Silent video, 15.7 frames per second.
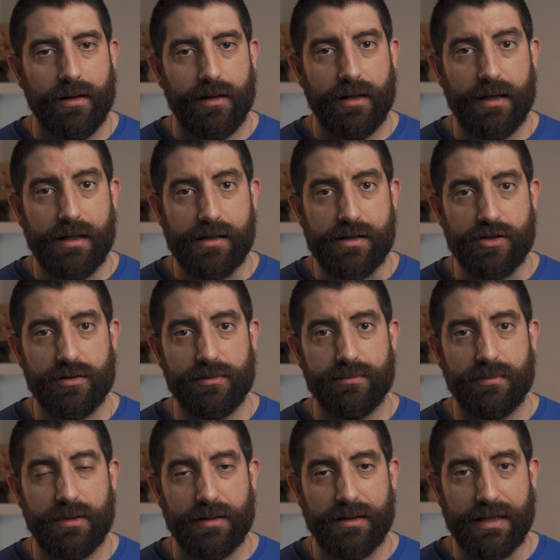In
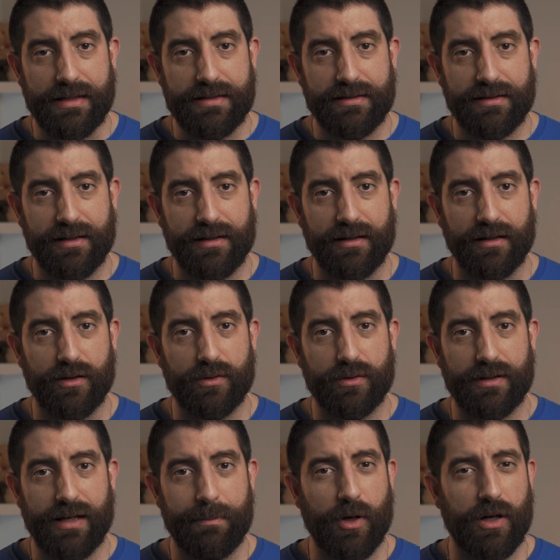Zoom, let's take a
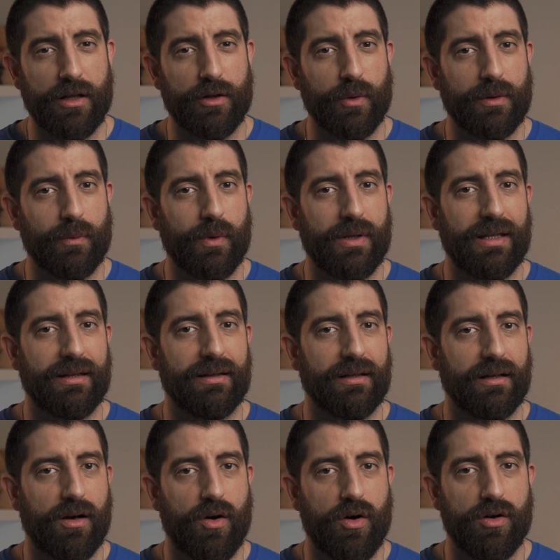look. I'm gonna do it within the
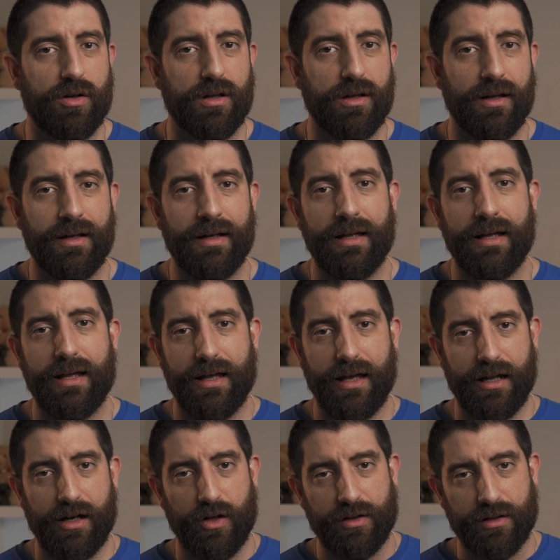call,
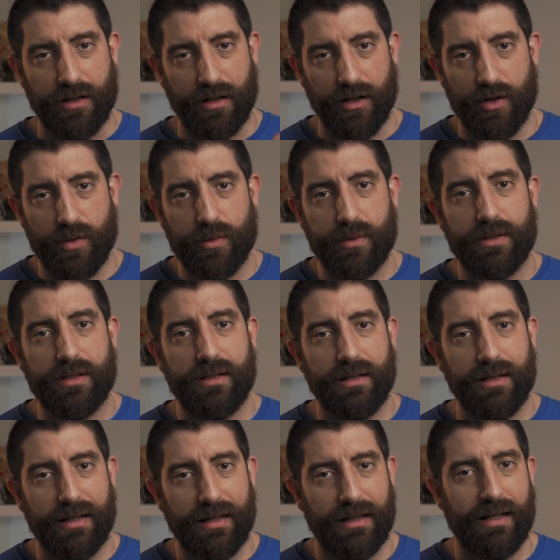and on the lower
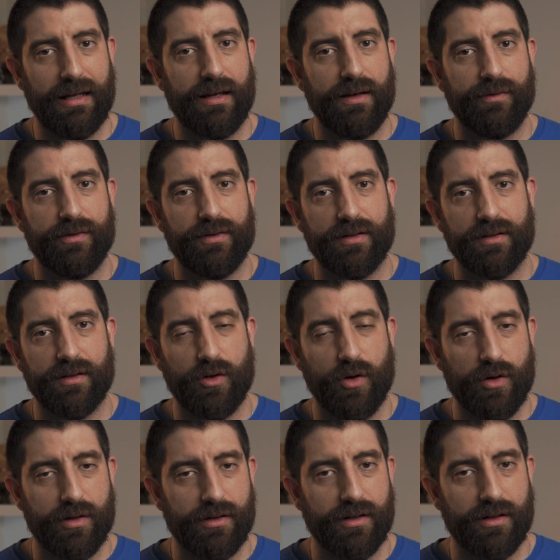left
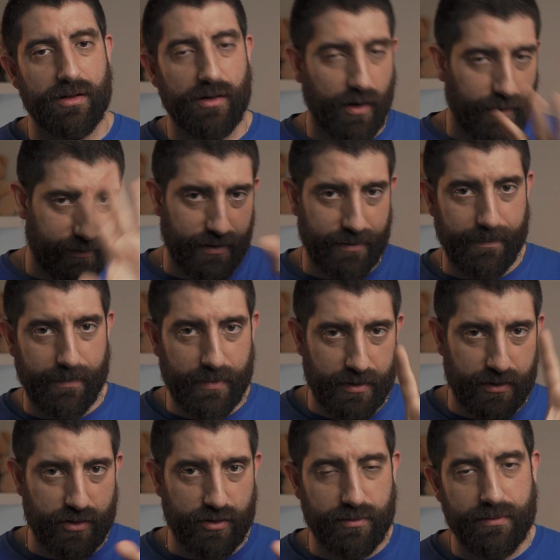corner of the
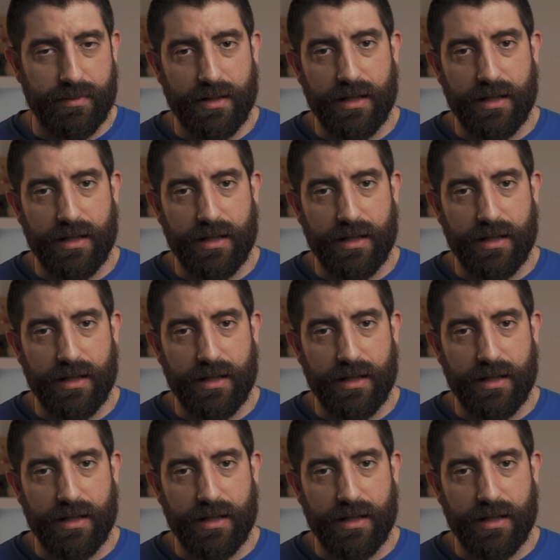Zoom